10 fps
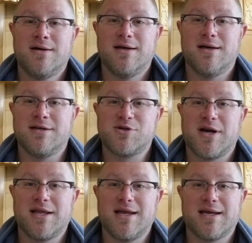and trying
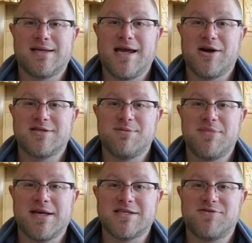to get care of some
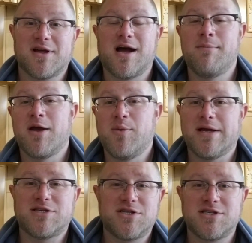things for the coming
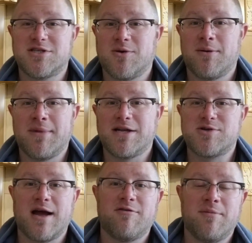weeks just so I'm not
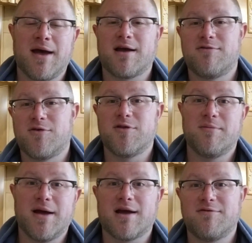driving back and forth and
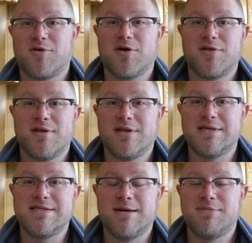back and forth in
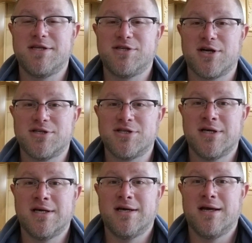this empty church,
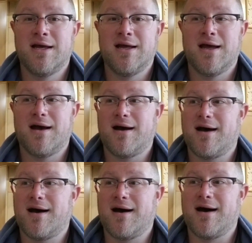
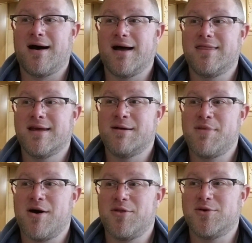I think
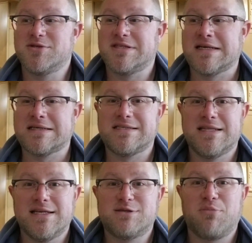about those things in
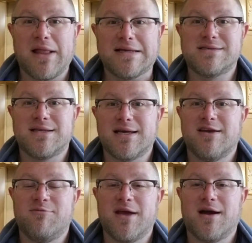this place that
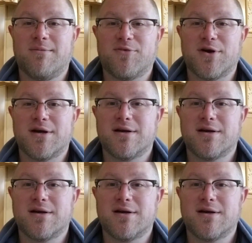give me comfort.